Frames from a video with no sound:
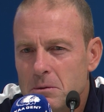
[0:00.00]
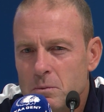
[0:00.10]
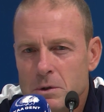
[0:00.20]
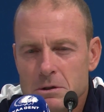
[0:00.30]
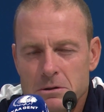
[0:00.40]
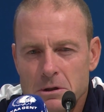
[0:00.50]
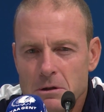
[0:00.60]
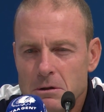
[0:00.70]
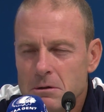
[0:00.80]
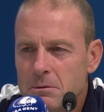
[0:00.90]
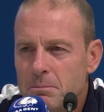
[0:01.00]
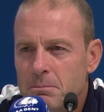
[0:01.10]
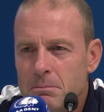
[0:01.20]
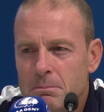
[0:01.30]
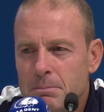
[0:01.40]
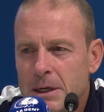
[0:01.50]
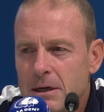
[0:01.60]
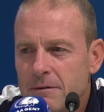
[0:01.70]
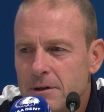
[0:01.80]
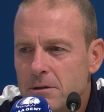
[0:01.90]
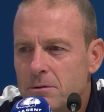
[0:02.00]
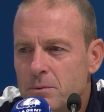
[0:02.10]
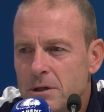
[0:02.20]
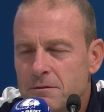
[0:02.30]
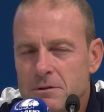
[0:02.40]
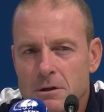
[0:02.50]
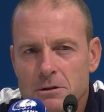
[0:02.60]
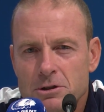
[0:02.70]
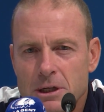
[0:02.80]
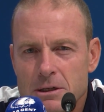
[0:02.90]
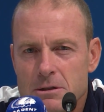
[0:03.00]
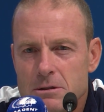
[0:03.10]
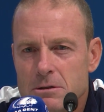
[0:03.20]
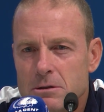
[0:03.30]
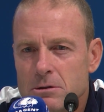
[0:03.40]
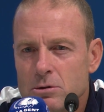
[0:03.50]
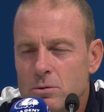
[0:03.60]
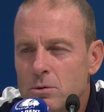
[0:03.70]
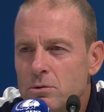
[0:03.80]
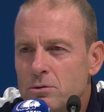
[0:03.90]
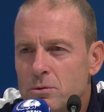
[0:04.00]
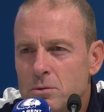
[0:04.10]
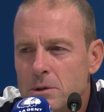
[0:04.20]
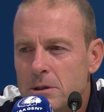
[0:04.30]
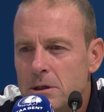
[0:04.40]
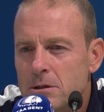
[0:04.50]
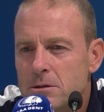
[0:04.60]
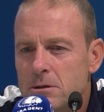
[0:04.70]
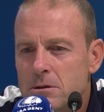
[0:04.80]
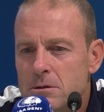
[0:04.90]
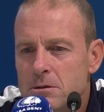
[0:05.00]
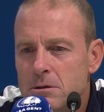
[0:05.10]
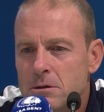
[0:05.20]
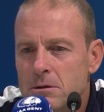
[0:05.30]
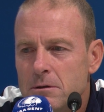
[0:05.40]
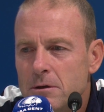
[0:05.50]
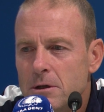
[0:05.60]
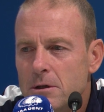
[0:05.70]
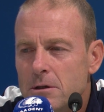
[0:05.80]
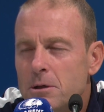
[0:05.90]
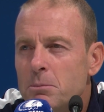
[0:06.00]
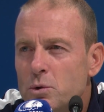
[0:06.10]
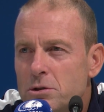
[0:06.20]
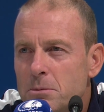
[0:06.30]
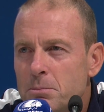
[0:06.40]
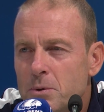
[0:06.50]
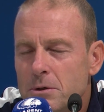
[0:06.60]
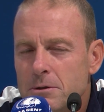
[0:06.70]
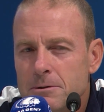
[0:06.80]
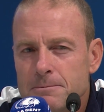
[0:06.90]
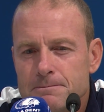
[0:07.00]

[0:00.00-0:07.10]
We are still part of it. We have still chances to go through, and that is the most important.